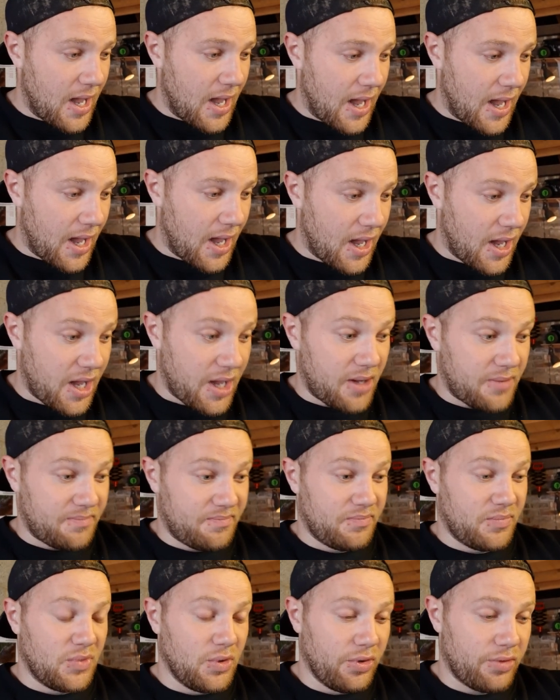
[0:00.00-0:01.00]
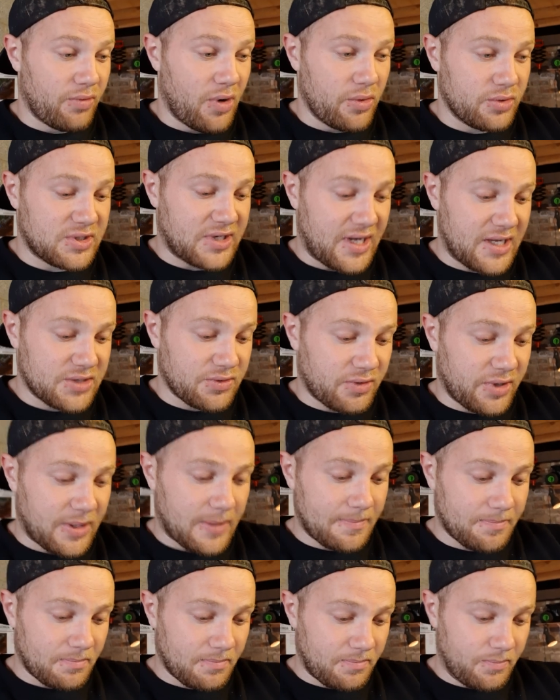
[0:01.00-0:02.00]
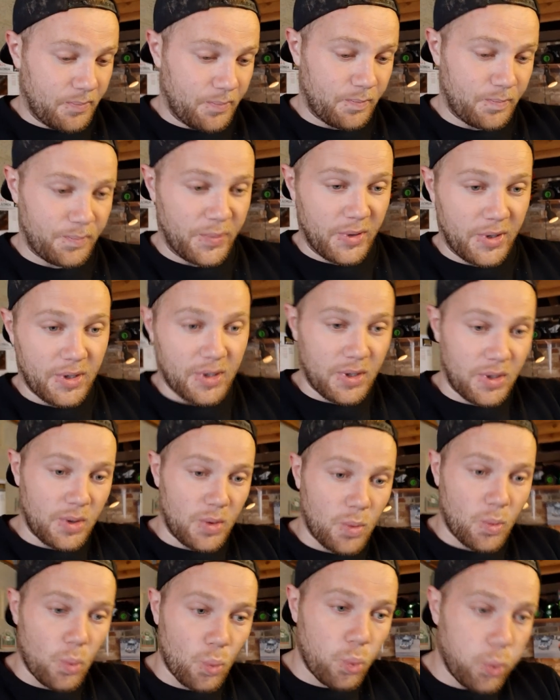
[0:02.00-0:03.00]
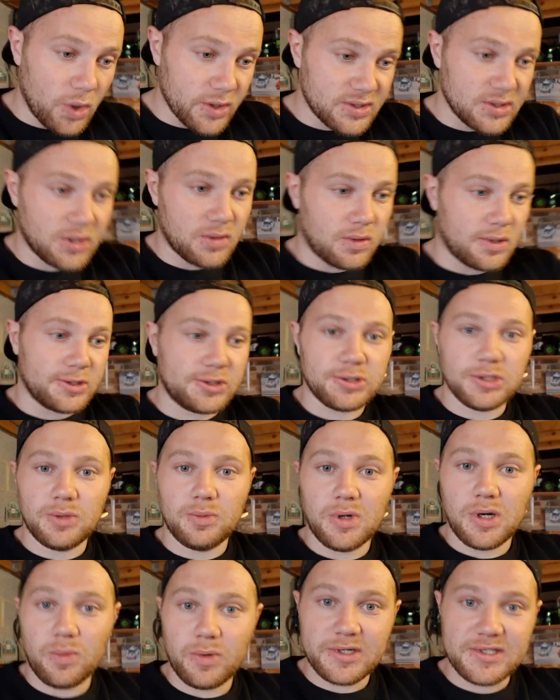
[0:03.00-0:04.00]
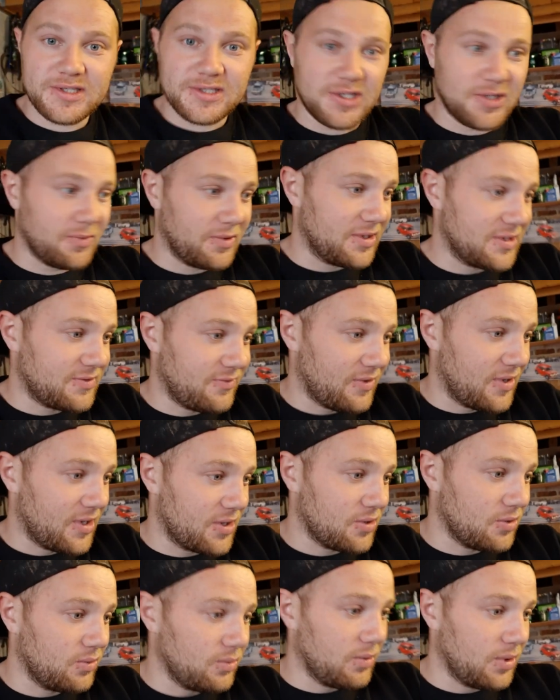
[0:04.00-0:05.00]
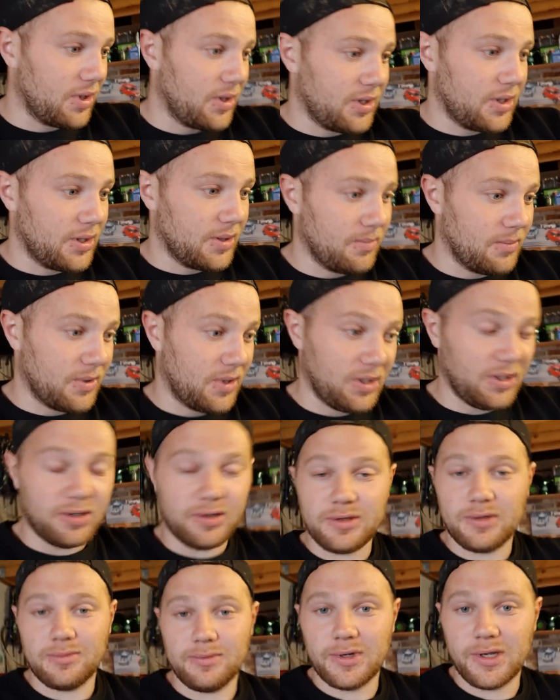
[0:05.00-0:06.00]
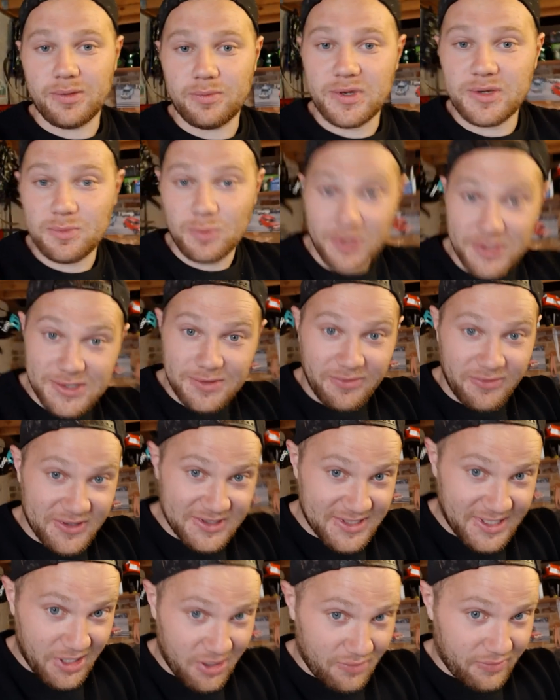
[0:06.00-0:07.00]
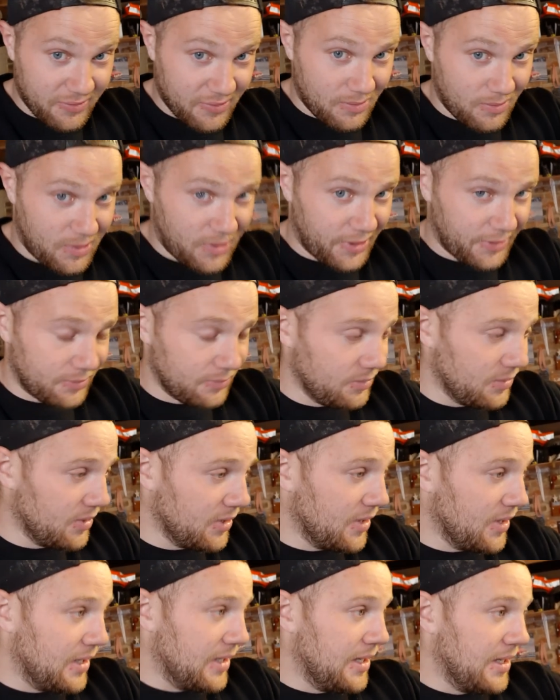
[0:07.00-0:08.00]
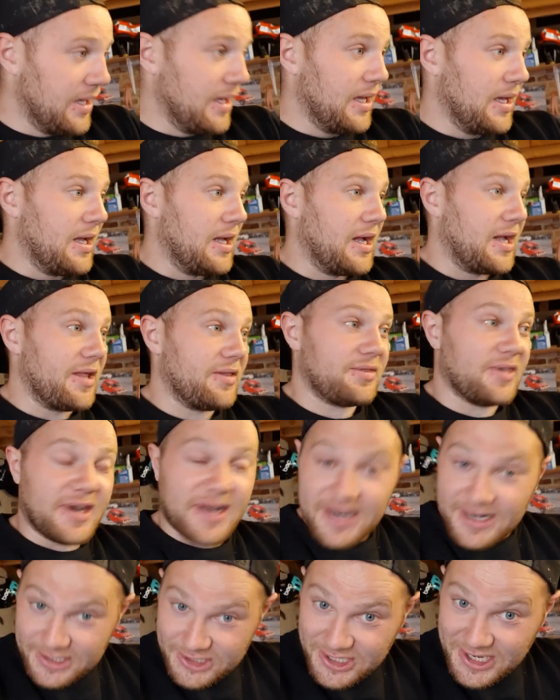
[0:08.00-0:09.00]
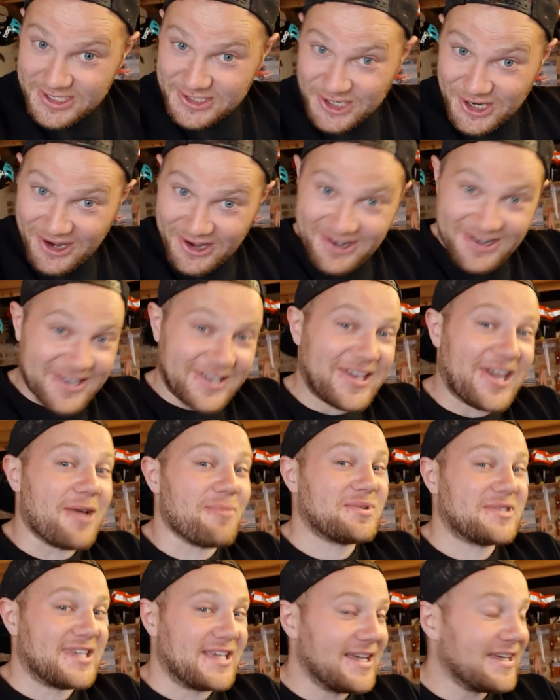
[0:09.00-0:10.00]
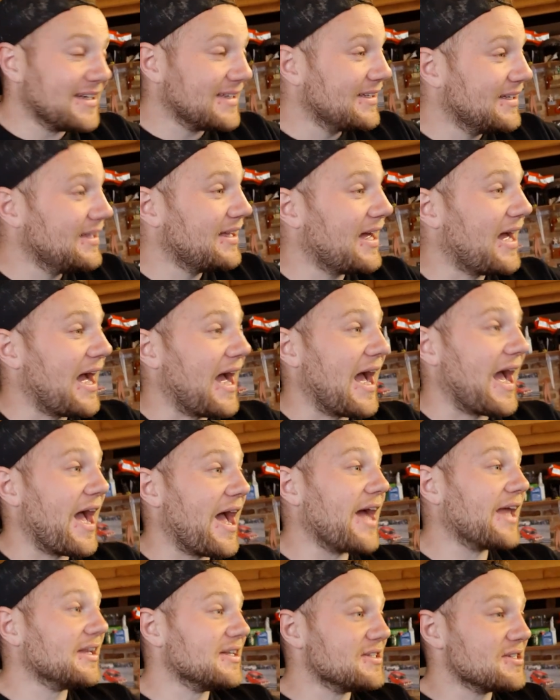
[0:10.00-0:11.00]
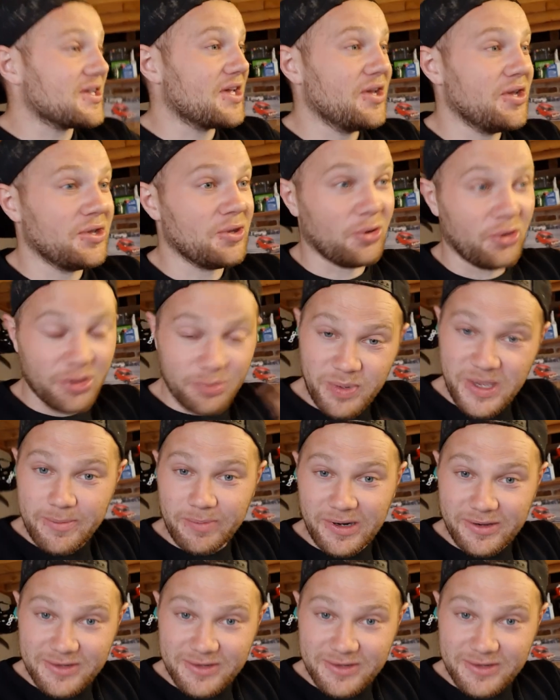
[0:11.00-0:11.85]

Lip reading: another alternator on it, but wasn't quite sure what I wanted to do with this vehicle. A lot of you'll know it was up for sale for a while. Then I had a change of heart and kept it. And all the people